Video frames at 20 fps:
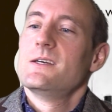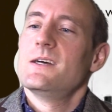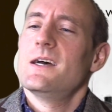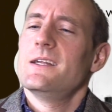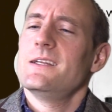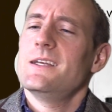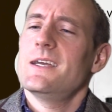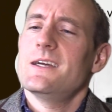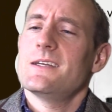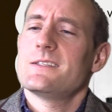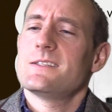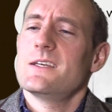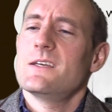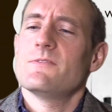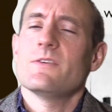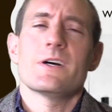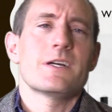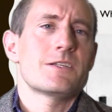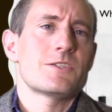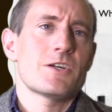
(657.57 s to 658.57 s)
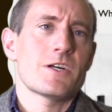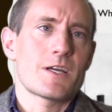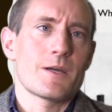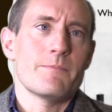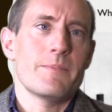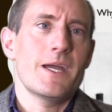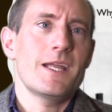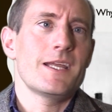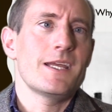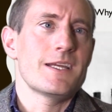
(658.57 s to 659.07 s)
And yet, if I chuck a
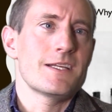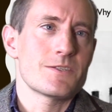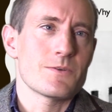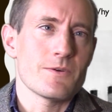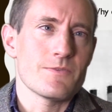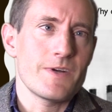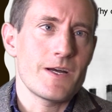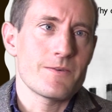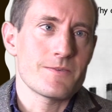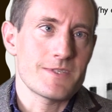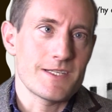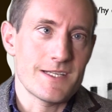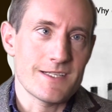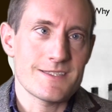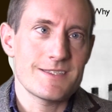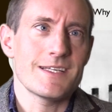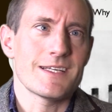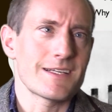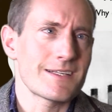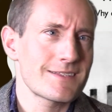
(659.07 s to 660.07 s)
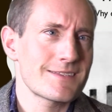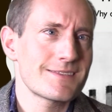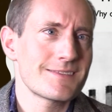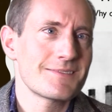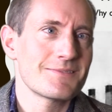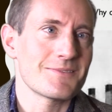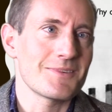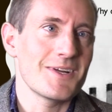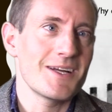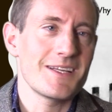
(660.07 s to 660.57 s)
penny into a fountain, it sinks,
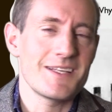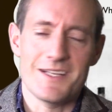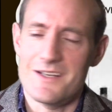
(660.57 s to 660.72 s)
right?